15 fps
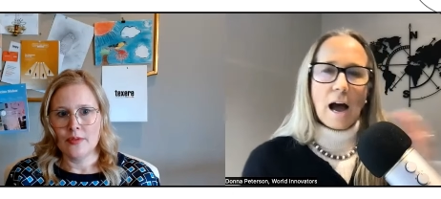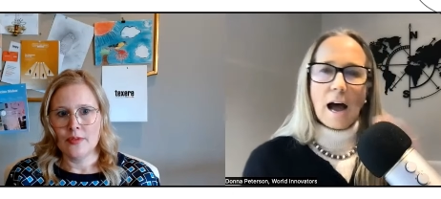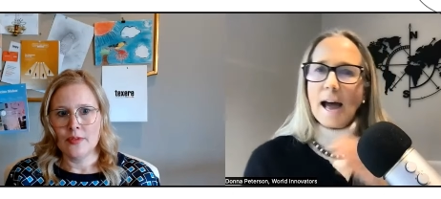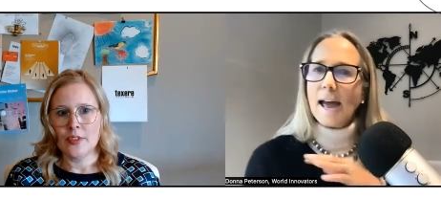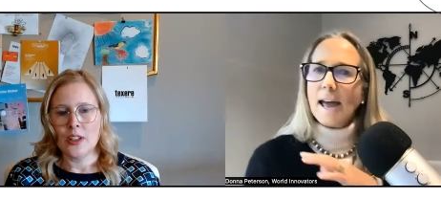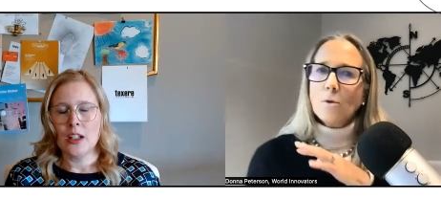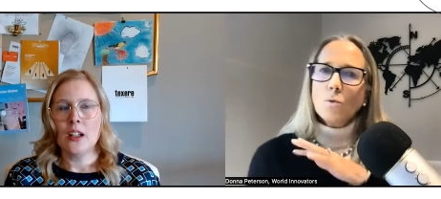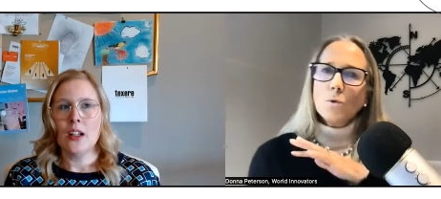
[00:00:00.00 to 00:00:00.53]

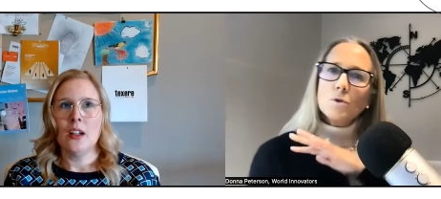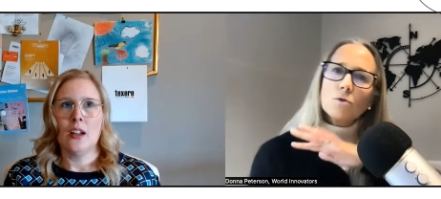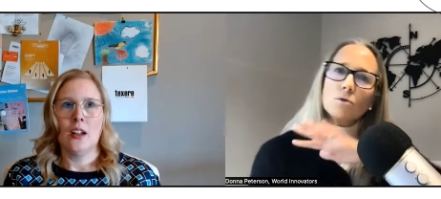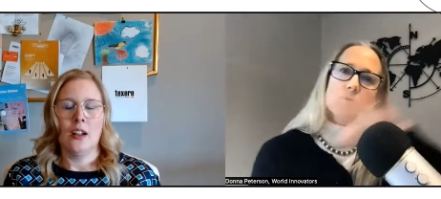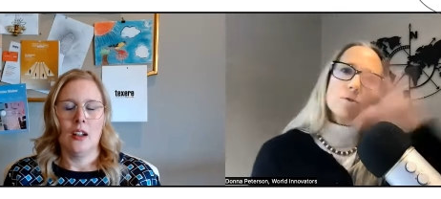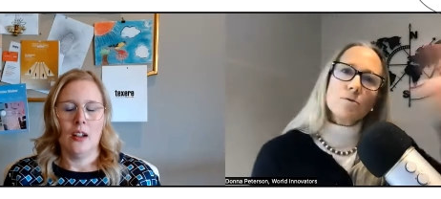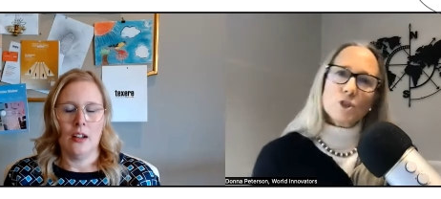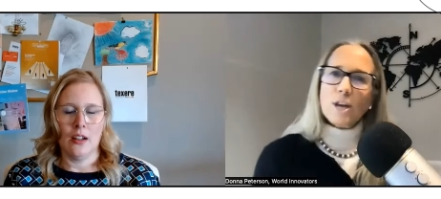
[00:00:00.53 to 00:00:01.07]
Speaker 1: I
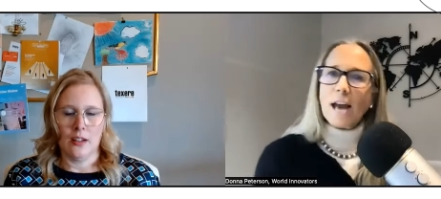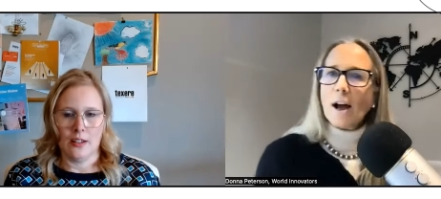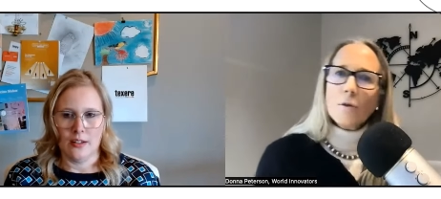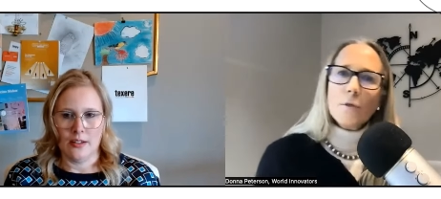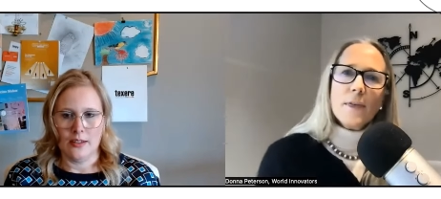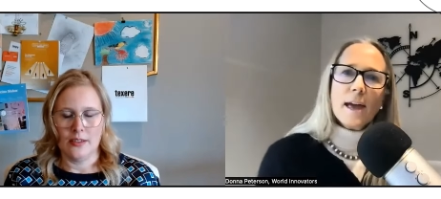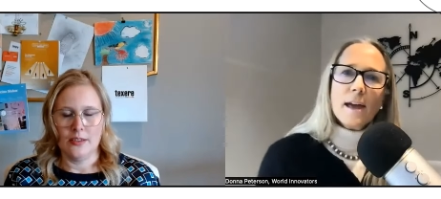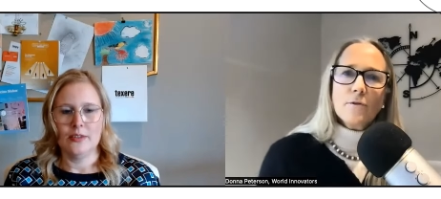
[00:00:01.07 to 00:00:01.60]
will
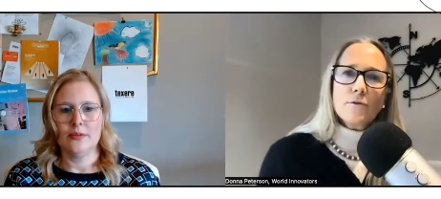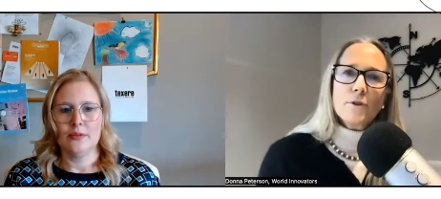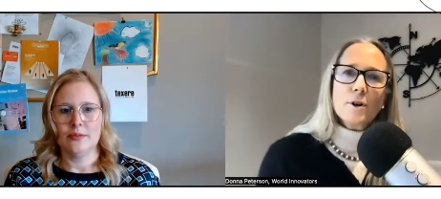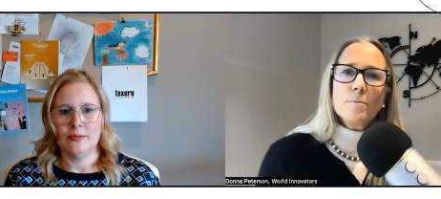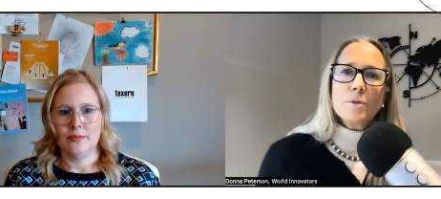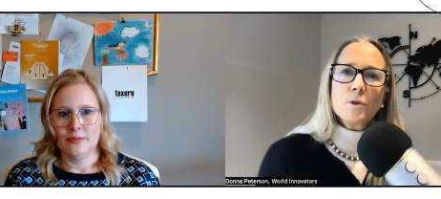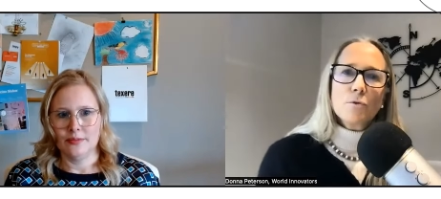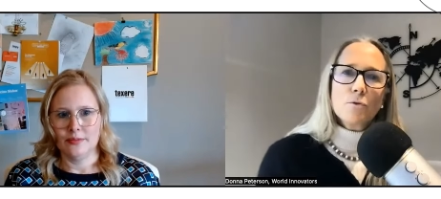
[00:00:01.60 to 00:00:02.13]
shout that
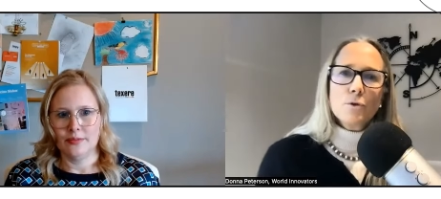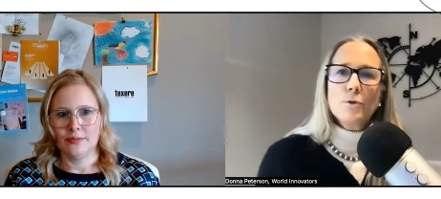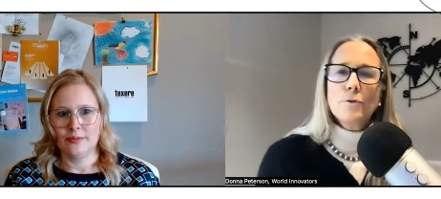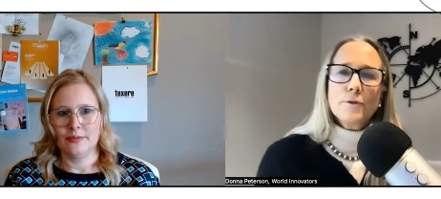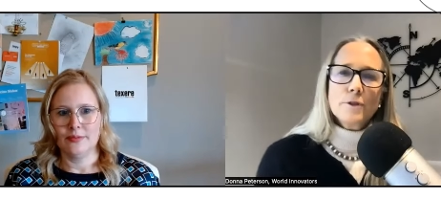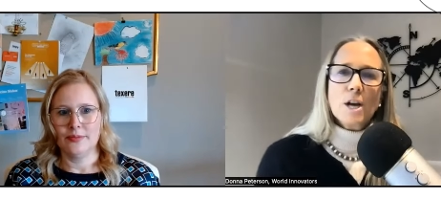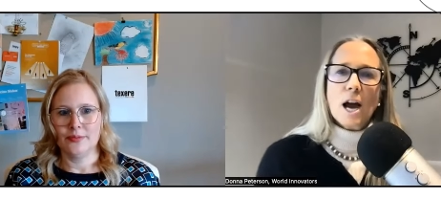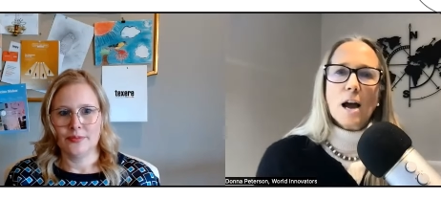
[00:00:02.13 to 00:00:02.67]
from the
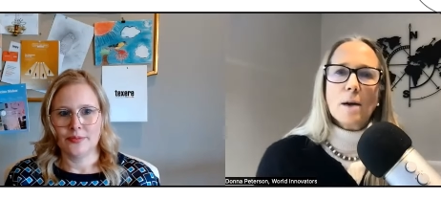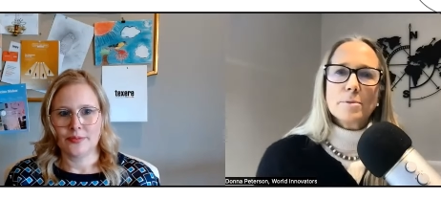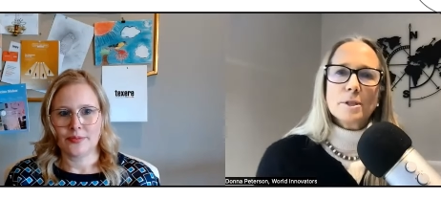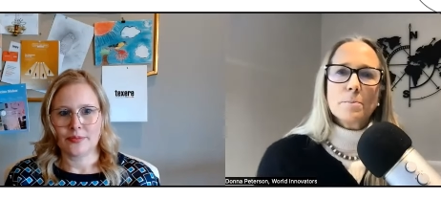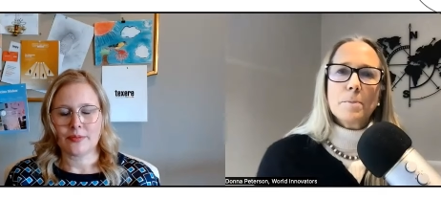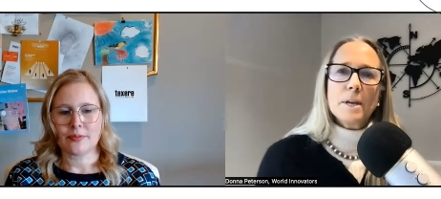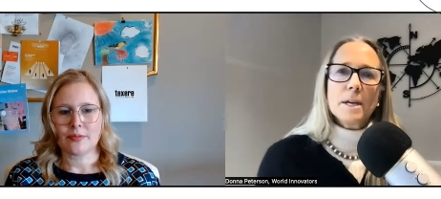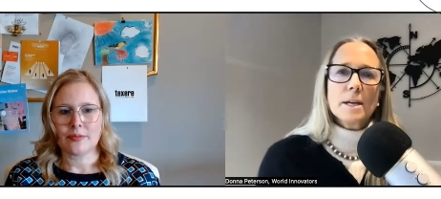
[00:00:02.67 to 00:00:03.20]

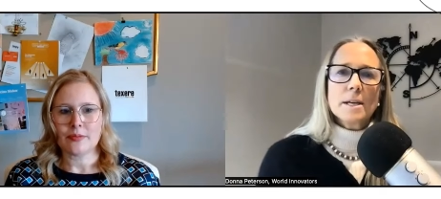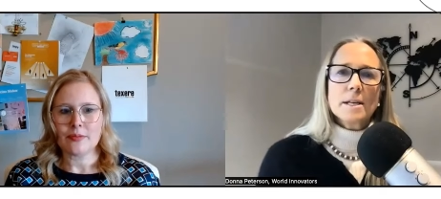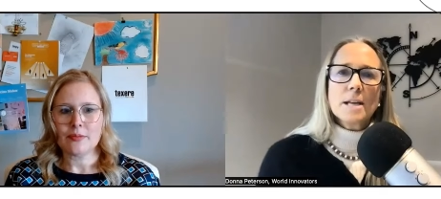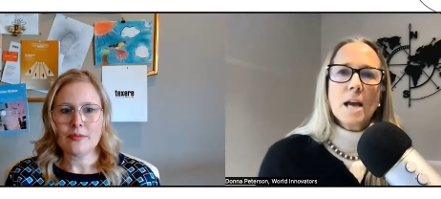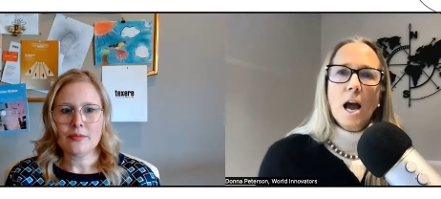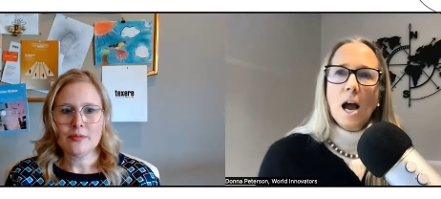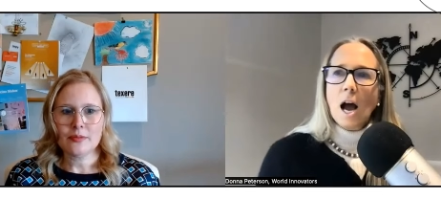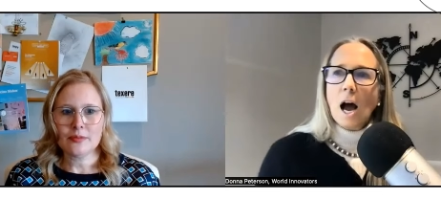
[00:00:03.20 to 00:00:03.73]
rooftops
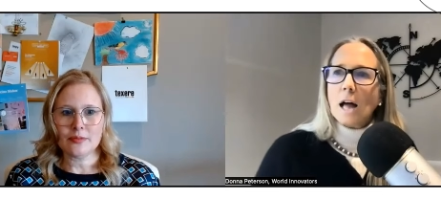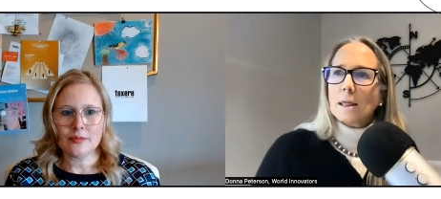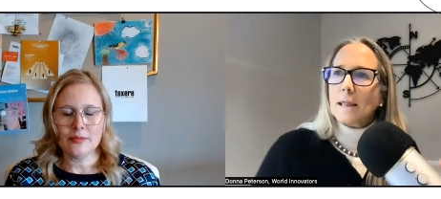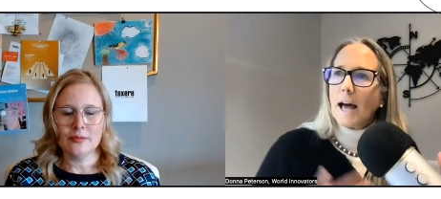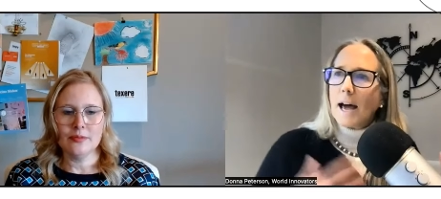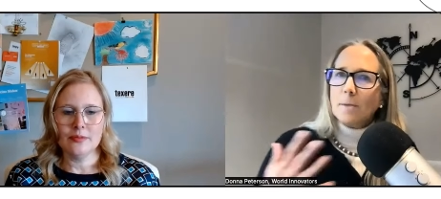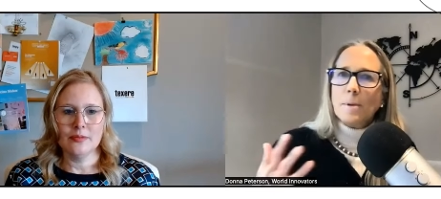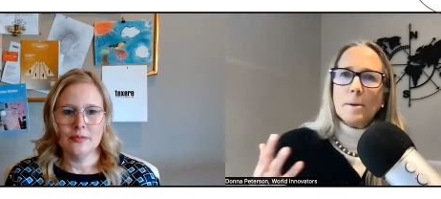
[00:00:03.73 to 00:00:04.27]
because a
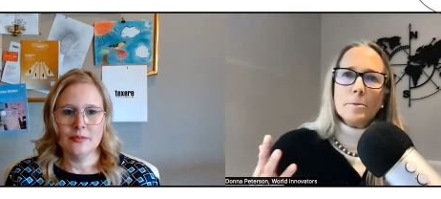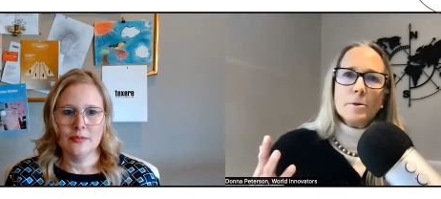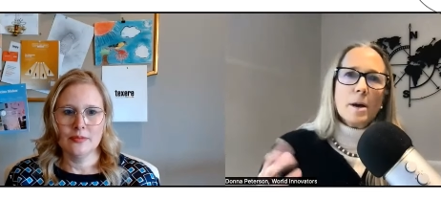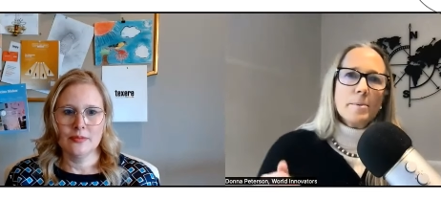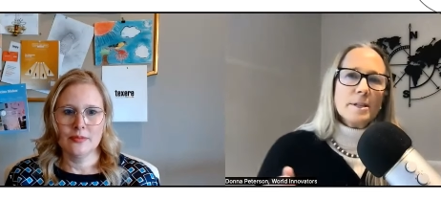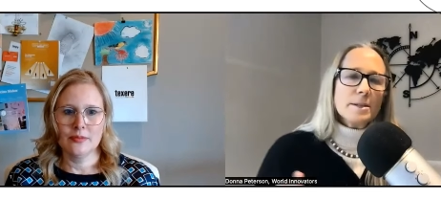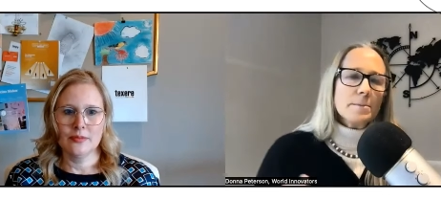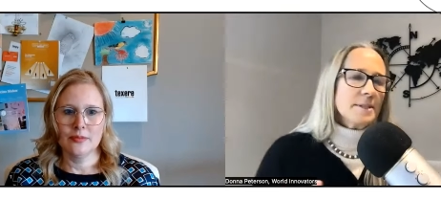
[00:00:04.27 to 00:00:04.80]
lot of people
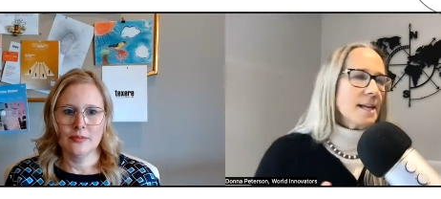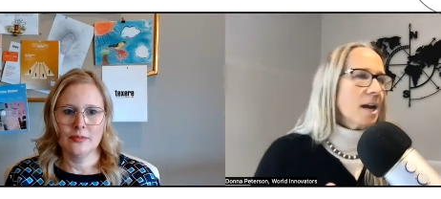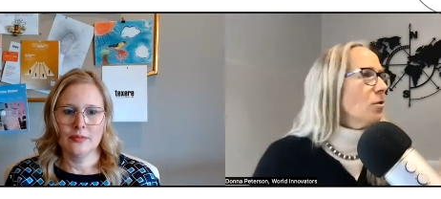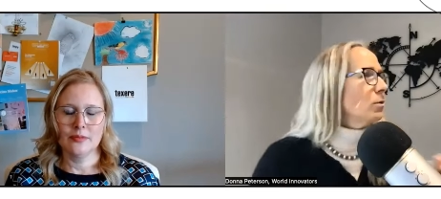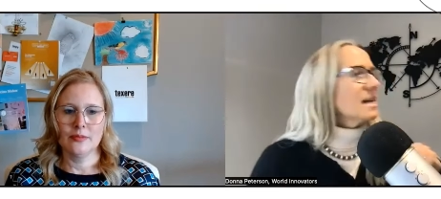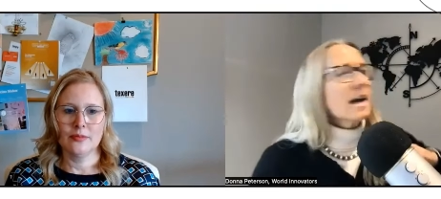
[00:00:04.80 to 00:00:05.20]
come into me say, "Oh,